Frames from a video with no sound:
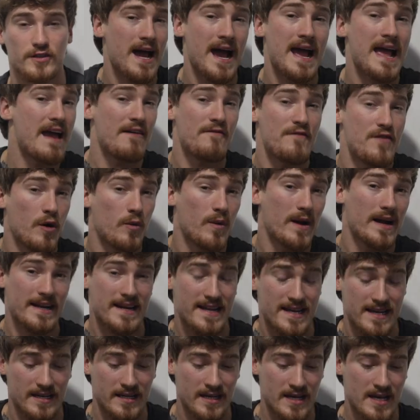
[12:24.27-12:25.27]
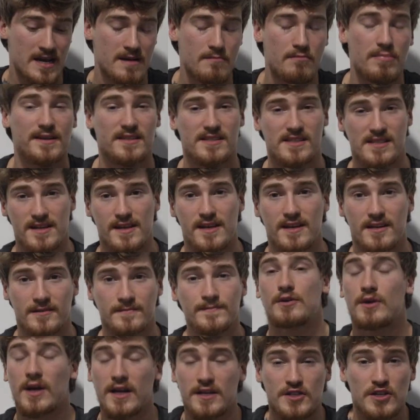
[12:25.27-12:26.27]
I have no idea, but it's there.
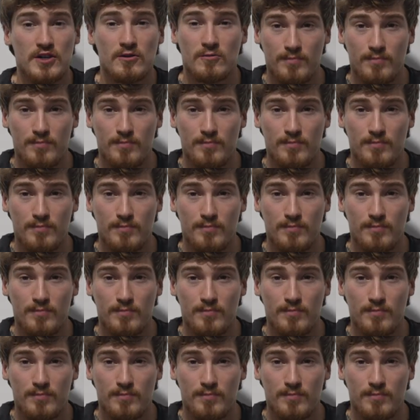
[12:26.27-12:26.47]
You got two